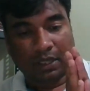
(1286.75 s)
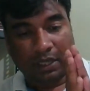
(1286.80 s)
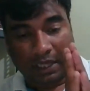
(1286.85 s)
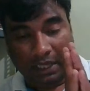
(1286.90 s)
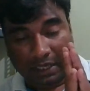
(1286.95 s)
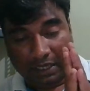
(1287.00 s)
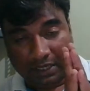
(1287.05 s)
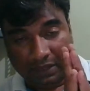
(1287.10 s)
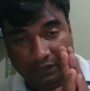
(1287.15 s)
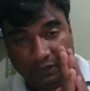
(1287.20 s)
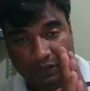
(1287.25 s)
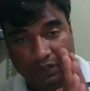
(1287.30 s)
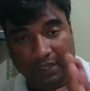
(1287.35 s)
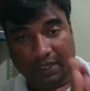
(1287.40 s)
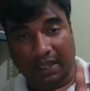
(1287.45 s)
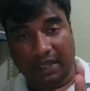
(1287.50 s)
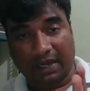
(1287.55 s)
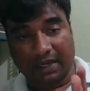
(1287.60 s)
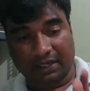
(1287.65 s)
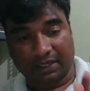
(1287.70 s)
I'll give you the
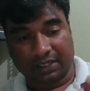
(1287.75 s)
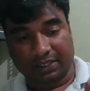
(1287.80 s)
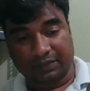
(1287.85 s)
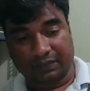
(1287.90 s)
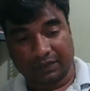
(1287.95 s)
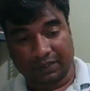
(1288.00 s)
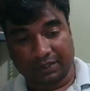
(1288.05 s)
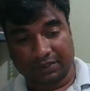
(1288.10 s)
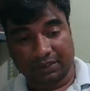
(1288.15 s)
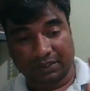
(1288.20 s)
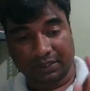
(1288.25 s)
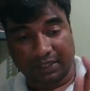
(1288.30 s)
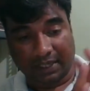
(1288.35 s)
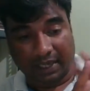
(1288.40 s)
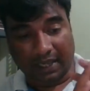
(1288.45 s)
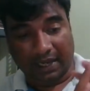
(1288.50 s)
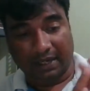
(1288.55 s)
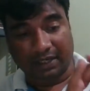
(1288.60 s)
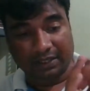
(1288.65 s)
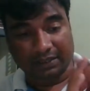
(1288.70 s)
characters first. The
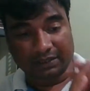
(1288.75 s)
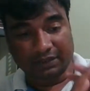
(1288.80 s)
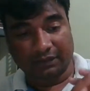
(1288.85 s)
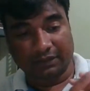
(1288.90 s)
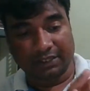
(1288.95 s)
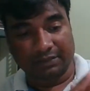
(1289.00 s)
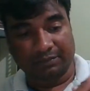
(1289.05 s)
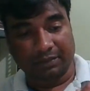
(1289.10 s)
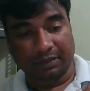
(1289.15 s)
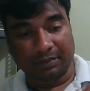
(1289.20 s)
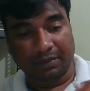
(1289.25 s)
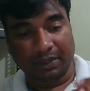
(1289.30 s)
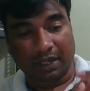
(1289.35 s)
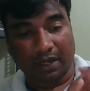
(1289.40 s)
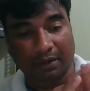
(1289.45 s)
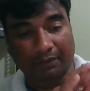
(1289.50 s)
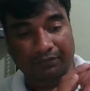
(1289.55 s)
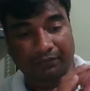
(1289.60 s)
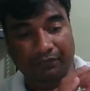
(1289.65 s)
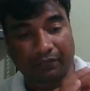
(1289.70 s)
characters of these people
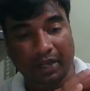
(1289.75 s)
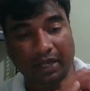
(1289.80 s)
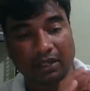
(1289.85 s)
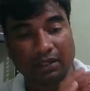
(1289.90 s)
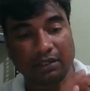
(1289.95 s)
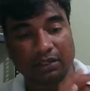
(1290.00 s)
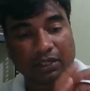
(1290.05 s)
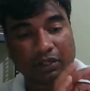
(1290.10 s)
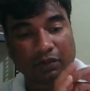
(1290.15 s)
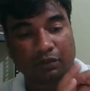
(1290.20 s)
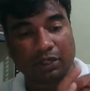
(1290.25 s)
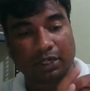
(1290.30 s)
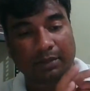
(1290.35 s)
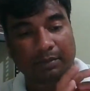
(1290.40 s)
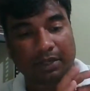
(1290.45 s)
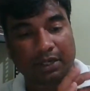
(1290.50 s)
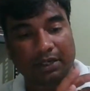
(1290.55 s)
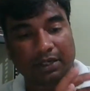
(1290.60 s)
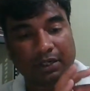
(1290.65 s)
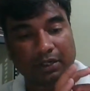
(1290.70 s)
are a fine tuned
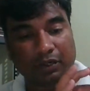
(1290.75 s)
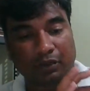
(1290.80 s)
ability